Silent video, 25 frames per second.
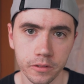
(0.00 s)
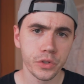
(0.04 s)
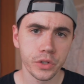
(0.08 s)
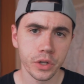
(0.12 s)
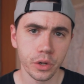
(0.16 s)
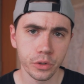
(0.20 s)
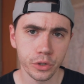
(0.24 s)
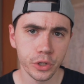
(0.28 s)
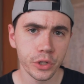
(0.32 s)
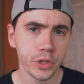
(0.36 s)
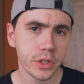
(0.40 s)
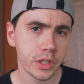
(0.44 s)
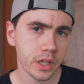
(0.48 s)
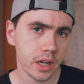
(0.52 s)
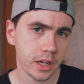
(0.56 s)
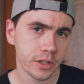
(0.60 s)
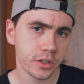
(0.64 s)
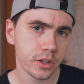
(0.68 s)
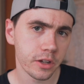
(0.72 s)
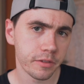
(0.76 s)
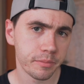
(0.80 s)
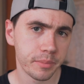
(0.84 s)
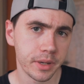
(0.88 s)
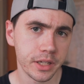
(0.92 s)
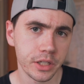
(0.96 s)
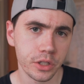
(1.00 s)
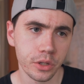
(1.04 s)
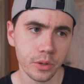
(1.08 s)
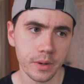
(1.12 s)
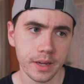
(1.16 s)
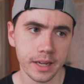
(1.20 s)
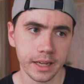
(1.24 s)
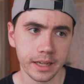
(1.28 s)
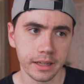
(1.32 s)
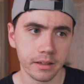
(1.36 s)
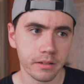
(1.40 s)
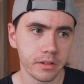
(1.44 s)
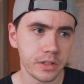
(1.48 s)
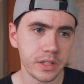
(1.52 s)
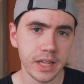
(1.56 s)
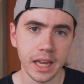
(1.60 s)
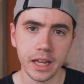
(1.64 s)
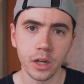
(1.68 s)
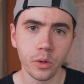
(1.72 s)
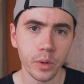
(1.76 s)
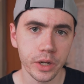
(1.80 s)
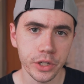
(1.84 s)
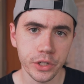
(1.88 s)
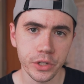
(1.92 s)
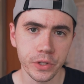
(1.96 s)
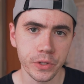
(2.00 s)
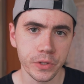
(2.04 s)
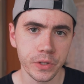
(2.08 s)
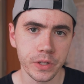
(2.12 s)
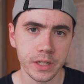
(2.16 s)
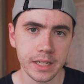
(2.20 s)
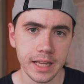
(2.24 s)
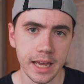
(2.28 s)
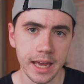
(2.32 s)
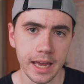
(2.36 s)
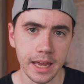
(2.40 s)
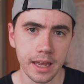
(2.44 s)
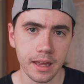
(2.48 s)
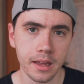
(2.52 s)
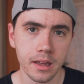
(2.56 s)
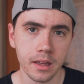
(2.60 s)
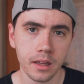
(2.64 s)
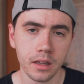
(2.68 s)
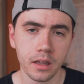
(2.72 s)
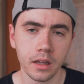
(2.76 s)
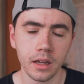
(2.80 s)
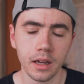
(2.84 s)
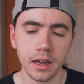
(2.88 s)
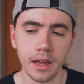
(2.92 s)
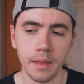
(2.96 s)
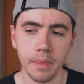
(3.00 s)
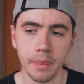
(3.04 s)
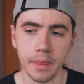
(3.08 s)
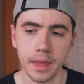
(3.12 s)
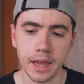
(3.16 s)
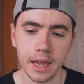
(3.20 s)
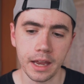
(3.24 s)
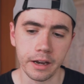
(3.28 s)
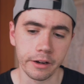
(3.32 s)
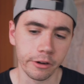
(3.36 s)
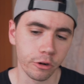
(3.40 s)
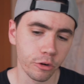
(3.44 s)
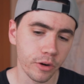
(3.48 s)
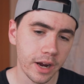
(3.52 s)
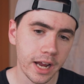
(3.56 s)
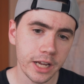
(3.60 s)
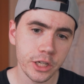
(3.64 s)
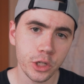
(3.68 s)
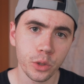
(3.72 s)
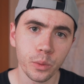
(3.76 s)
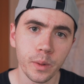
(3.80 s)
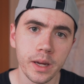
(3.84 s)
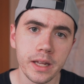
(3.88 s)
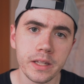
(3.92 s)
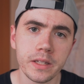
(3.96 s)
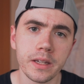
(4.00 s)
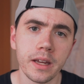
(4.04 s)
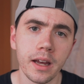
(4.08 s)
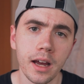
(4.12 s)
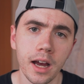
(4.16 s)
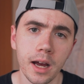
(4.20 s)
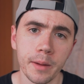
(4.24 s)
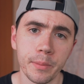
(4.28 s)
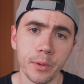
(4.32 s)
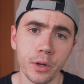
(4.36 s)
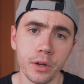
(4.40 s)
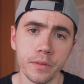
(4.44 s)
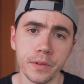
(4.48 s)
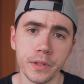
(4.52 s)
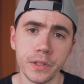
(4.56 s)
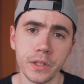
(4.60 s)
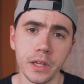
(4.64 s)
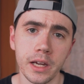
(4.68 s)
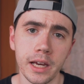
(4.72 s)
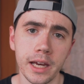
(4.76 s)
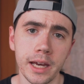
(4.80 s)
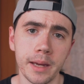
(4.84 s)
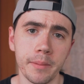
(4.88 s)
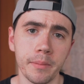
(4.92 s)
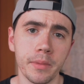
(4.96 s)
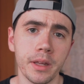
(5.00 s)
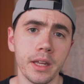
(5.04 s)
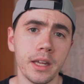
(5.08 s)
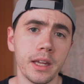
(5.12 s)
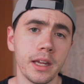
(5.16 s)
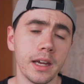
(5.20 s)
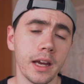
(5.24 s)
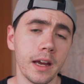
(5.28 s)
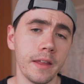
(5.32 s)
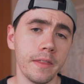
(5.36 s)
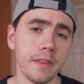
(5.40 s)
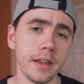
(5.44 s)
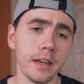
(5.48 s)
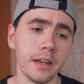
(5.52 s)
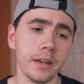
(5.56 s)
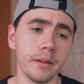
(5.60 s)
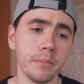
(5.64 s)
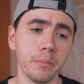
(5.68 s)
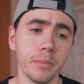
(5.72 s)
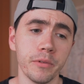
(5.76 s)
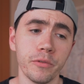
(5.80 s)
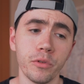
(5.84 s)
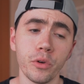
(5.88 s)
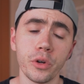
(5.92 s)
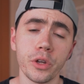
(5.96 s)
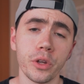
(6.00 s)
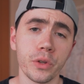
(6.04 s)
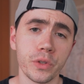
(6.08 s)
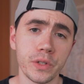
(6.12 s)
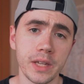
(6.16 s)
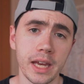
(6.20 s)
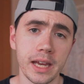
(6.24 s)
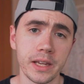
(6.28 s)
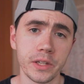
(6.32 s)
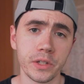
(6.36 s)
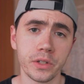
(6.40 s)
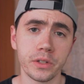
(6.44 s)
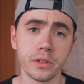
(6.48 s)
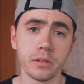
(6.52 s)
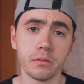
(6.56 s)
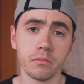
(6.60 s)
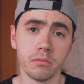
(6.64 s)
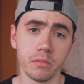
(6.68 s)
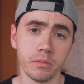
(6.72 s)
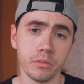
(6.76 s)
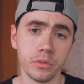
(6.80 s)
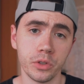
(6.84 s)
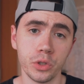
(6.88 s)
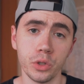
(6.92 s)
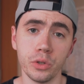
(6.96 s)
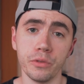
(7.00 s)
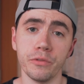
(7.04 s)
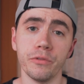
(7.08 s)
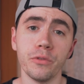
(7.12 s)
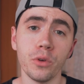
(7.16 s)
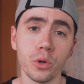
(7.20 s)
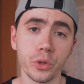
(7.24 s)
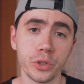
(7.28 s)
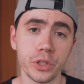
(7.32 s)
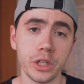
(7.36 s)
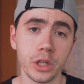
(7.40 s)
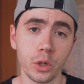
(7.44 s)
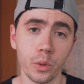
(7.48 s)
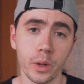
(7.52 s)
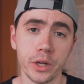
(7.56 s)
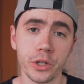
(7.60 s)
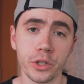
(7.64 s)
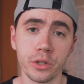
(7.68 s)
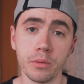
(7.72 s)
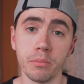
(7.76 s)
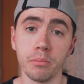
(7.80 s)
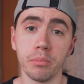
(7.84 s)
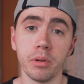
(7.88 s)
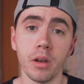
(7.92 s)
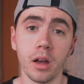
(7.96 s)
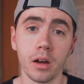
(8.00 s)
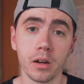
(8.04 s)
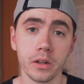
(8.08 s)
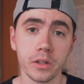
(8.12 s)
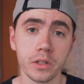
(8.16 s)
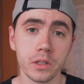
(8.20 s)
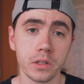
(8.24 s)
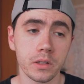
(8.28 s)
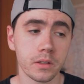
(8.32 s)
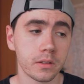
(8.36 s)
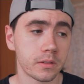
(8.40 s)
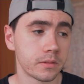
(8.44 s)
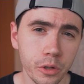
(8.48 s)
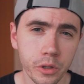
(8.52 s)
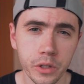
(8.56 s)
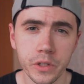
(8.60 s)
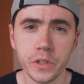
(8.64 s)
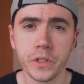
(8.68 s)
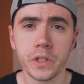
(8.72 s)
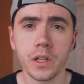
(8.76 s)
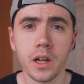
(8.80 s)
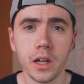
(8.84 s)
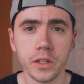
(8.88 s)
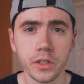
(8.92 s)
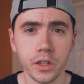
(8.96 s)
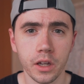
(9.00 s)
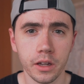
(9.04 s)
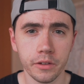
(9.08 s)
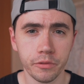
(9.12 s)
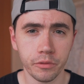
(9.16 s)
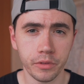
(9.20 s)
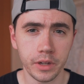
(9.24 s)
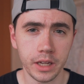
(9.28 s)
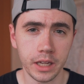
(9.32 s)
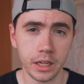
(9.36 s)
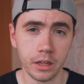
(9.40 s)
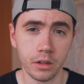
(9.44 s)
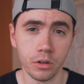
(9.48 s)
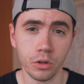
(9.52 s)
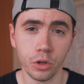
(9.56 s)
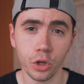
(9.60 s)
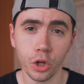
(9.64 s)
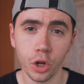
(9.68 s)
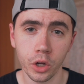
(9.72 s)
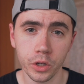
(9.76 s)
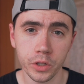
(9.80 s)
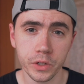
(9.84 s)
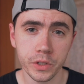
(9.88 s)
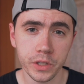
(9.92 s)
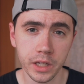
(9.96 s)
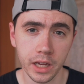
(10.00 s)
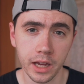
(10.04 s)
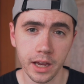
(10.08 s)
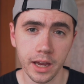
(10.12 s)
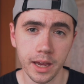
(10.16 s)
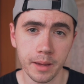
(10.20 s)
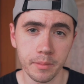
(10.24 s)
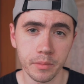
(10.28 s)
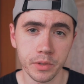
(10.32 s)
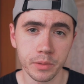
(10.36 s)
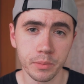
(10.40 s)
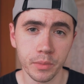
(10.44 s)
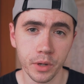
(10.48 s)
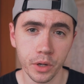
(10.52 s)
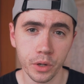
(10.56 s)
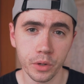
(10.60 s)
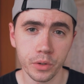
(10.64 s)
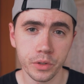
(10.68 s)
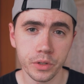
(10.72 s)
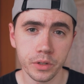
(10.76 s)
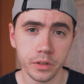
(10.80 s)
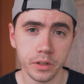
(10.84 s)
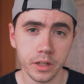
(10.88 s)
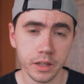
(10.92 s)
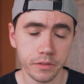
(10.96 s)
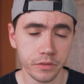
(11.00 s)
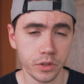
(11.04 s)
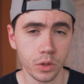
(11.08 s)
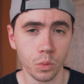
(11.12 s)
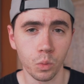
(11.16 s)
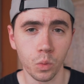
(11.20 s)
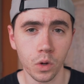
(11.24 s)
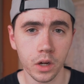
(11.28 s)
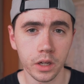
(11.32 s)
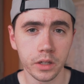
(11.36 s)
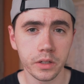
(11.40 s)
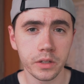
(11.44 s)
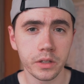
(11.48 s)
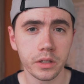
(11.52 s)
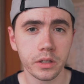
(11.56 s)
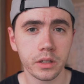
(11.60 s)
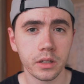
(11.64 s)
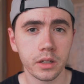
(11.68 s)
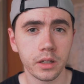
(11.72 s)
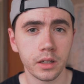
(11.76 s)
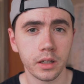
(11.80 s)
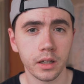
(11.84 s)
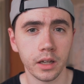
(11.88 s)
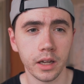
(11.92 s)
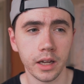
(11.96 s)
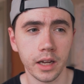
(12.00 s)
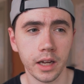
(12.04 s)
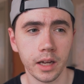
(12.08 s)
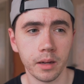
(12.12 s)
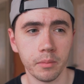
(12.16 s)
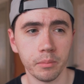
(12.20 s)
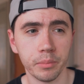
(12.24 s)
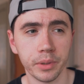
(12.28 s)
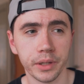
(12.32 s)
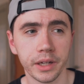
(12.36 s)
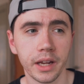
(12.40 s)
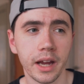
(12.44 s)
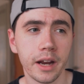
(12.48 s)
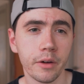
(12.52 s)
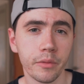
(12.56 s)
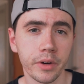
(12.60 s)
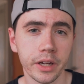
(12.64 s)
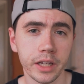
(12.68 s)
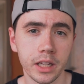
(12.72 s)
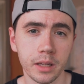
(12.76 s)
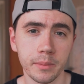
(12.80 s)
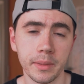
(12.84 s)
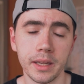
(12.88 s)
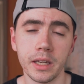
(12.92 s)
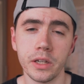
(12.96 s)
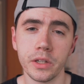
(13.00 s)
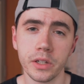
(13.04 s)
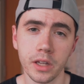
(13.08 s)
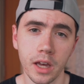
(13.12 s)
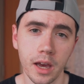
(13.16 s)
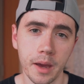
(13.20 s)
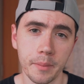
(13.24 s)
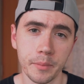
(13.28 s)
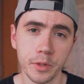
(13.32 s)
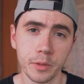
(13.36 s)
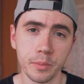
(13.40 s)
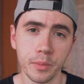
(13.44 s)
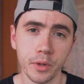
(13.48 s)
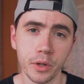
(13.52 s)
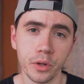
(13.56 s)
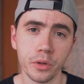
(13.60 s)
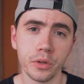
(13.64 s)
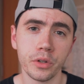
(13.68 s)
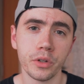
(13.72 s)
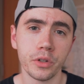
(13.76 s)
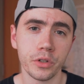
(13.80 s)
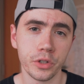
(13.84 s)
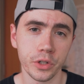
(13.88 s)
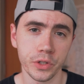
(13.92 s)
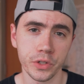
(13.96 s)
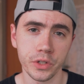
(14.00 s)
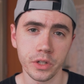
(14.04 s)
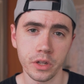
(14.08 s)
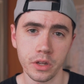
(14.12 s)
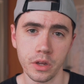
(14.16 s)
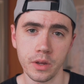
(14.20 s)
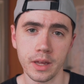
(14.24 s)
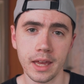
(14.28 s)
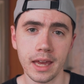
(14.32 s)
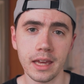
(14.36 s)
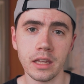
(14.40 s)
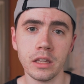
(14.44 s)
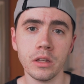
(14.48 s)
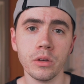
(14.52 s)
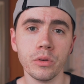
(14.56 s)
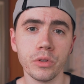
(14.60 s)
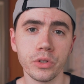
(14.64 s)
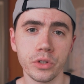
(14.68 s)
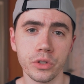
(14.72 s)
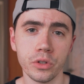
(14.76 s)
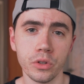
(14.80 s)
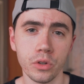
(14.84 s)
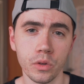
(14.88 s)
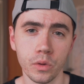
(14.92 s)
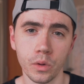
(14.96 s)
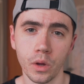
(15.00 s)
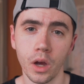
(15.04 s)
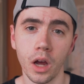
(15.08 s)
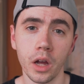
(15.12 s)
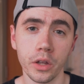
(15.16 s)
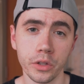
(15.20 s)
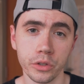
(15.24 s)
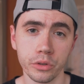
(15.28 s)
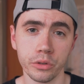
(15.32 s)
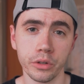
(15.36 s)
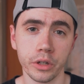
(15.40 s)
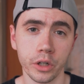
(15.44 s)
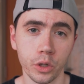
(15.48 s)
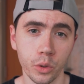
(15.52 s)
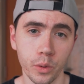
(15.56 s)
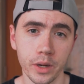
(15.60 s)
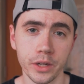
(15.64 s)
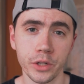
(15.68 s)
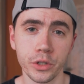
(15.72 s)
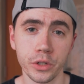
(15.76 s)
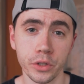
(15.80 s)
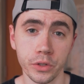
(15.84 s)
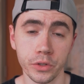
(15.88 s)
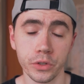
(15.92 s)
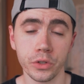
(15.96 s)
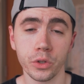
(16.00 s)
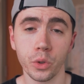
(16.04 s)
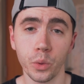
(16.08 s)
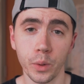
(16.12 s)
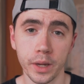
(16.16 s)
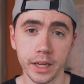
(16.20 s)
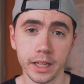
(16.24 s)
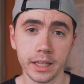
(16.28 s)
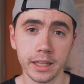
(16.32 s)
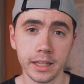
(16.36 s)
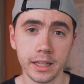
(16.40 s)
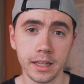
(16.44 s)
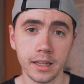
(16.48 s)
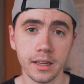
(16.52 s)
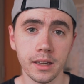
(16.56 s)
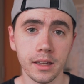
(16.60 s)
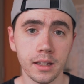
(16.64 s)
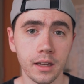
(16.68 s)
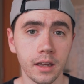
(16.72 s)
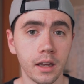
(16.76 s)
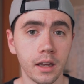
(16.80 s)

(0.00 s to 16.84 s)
So just start off by doing 10 questions a day and then graduate it up over time, and then before your test, do 40 question blocks. You can start off in non-timed mode if you want, but I recommend timed mode just so you get used to answering questions quickly.